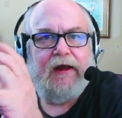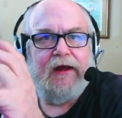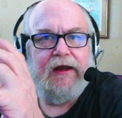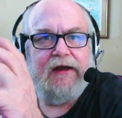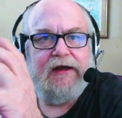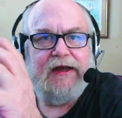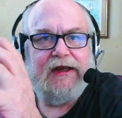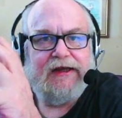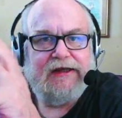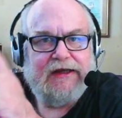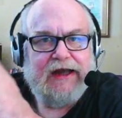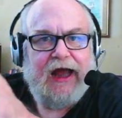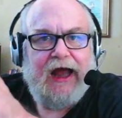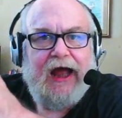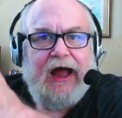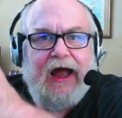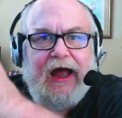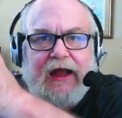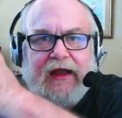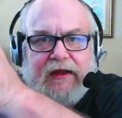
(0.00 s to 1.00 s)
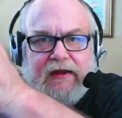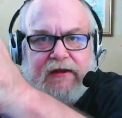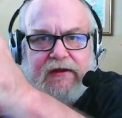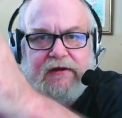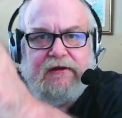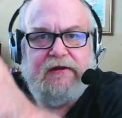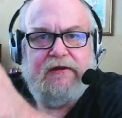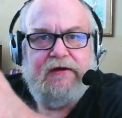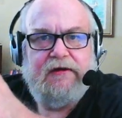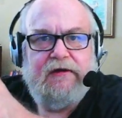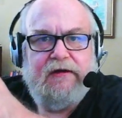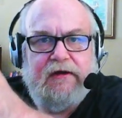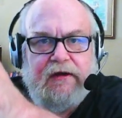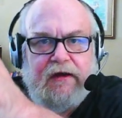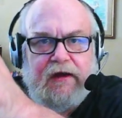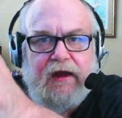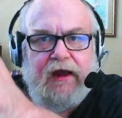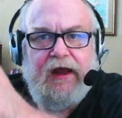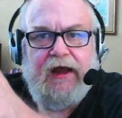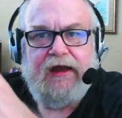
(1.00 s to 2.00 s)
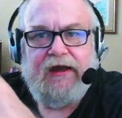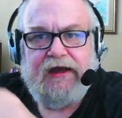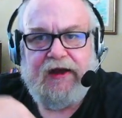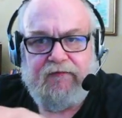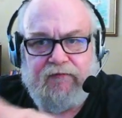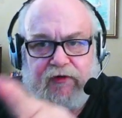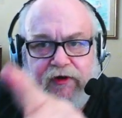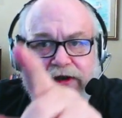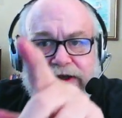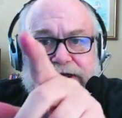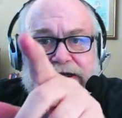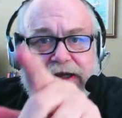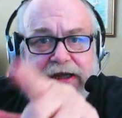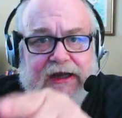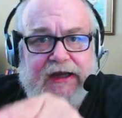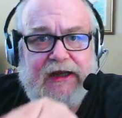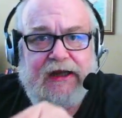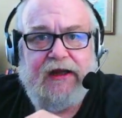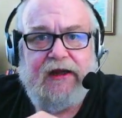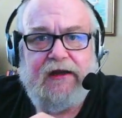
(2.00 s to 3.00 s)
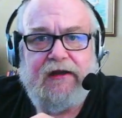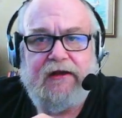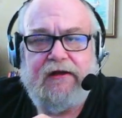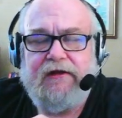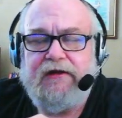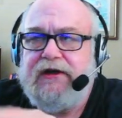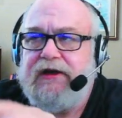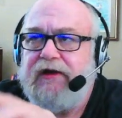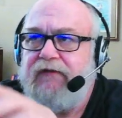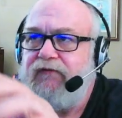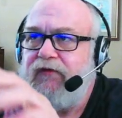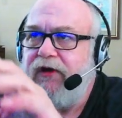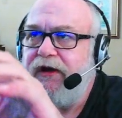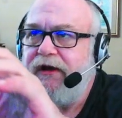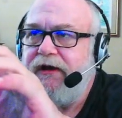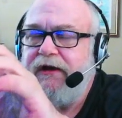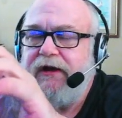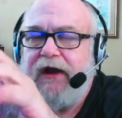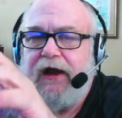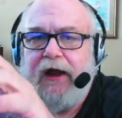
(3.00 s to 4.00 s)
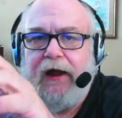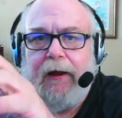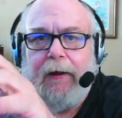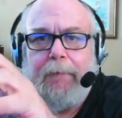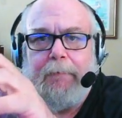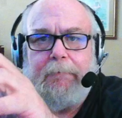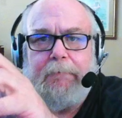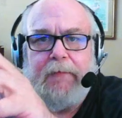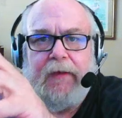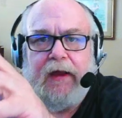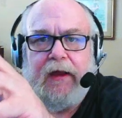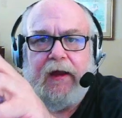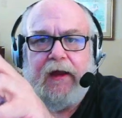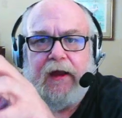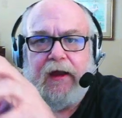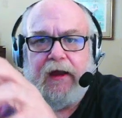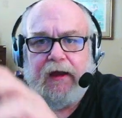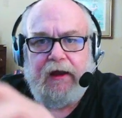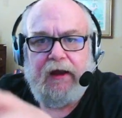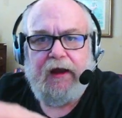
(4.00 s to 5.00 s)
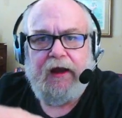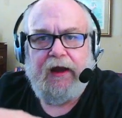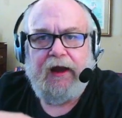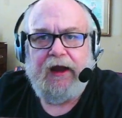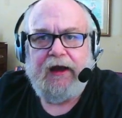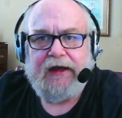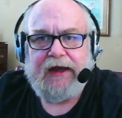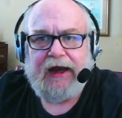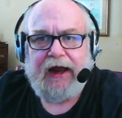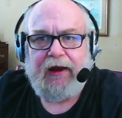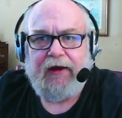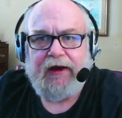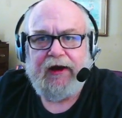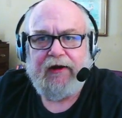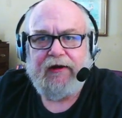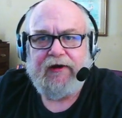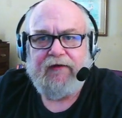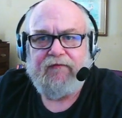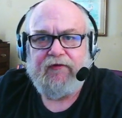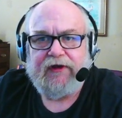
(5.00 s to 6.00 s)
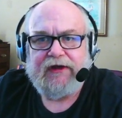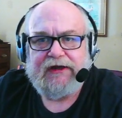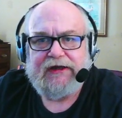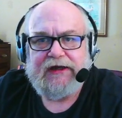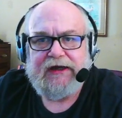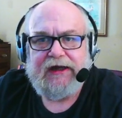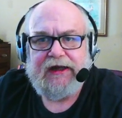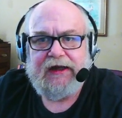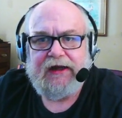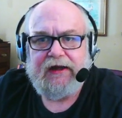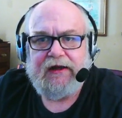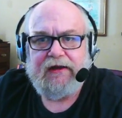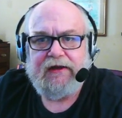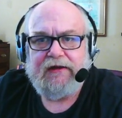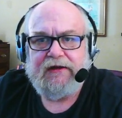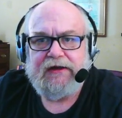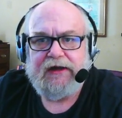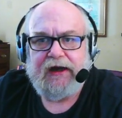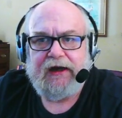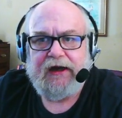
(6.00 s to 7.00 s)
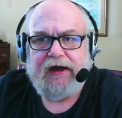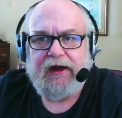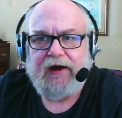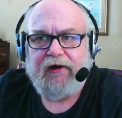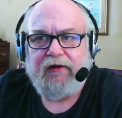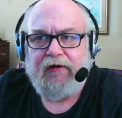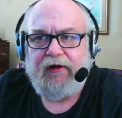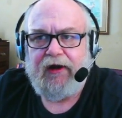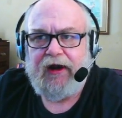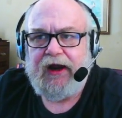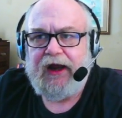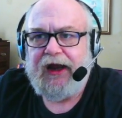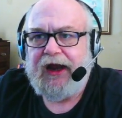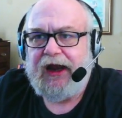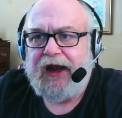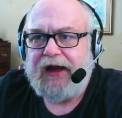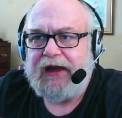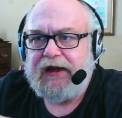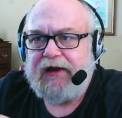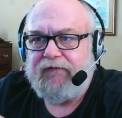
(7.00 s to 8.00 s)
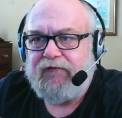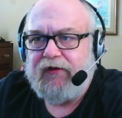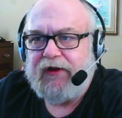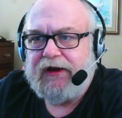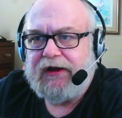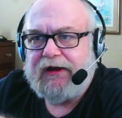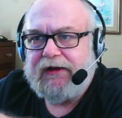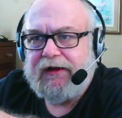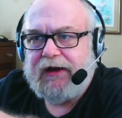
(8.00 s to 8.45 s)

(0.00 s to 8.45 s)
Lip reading: designs, different scenes, different down here, different scenes in here, and different